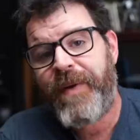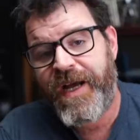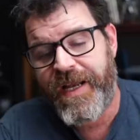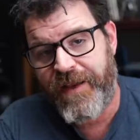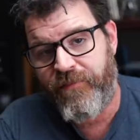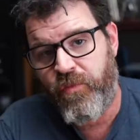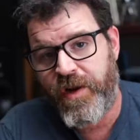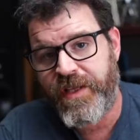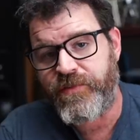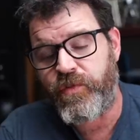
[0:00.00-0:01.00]
but if
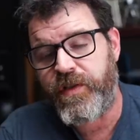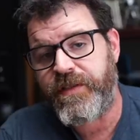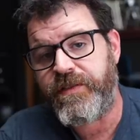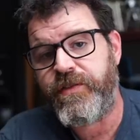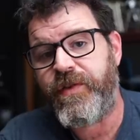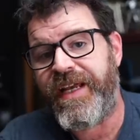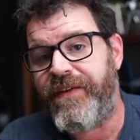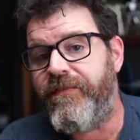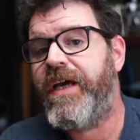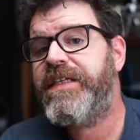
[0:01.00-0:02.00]
one is willing to
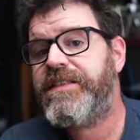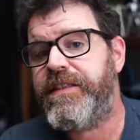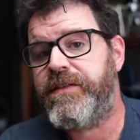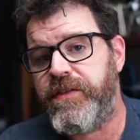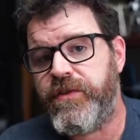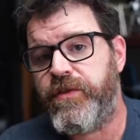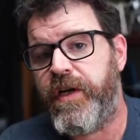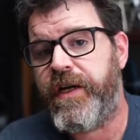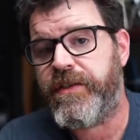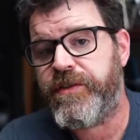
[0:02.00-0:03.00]
invest into
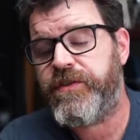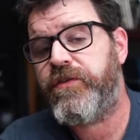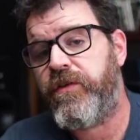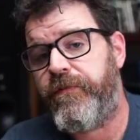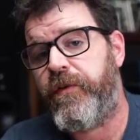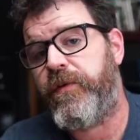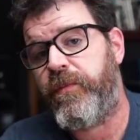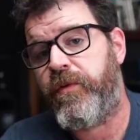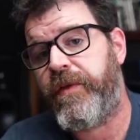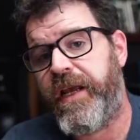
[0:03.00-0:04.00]
an external phono
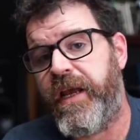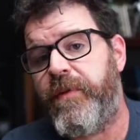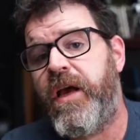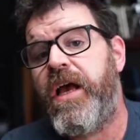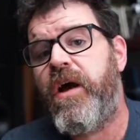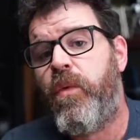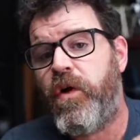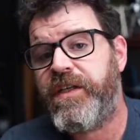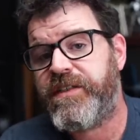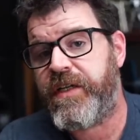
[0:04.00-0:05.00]
preamp,
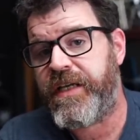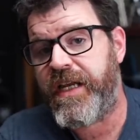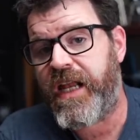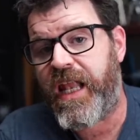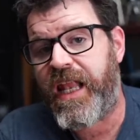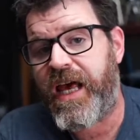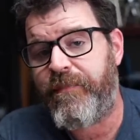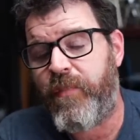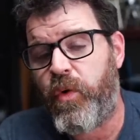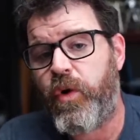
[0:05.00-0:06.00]
one is going to get a lot
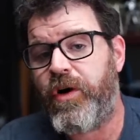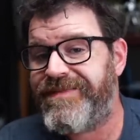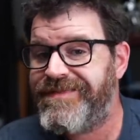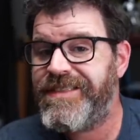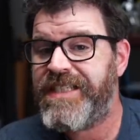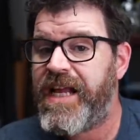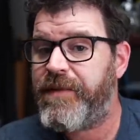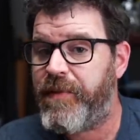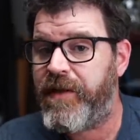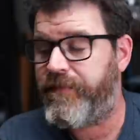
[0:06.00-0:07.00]
more
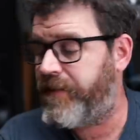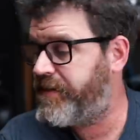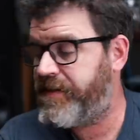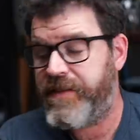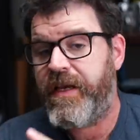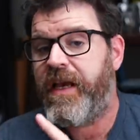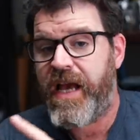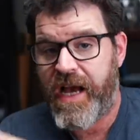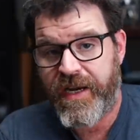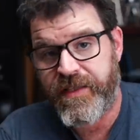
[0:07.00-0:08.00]
sonic benefits
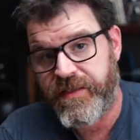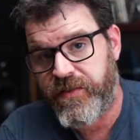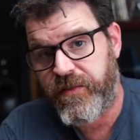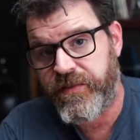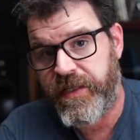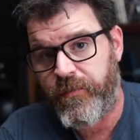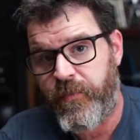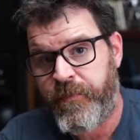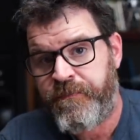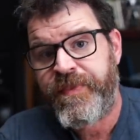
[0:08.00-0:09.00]
out of this turntable.
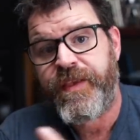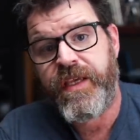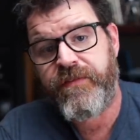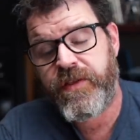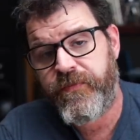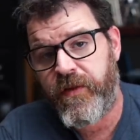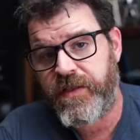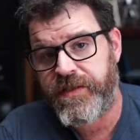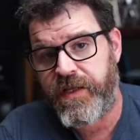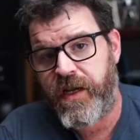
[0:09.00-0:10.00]
Even the
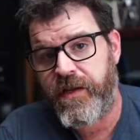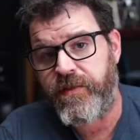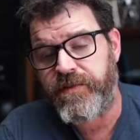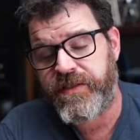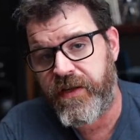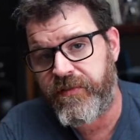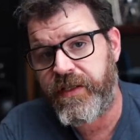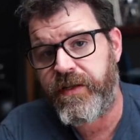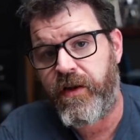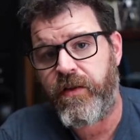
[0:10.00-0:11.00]
Fosi Audio
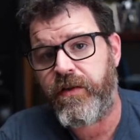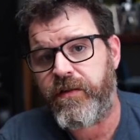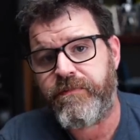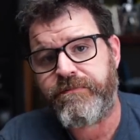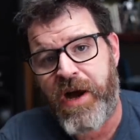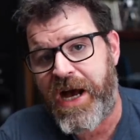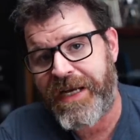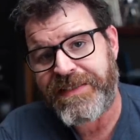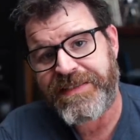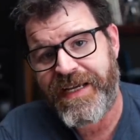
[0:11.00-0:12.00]
$70
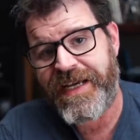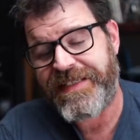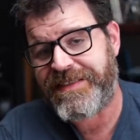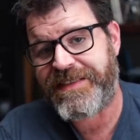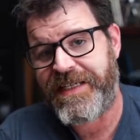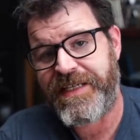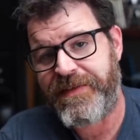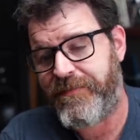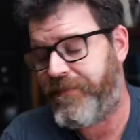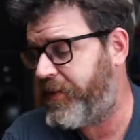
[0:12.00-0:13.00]
Box
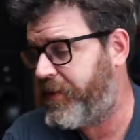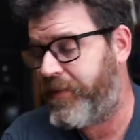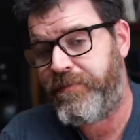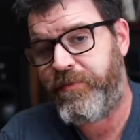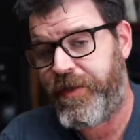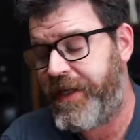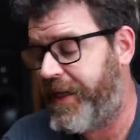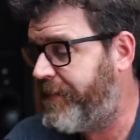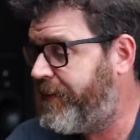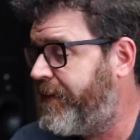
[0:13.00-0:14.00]
X2 phono
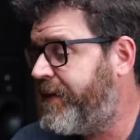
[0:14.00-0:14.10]
preamp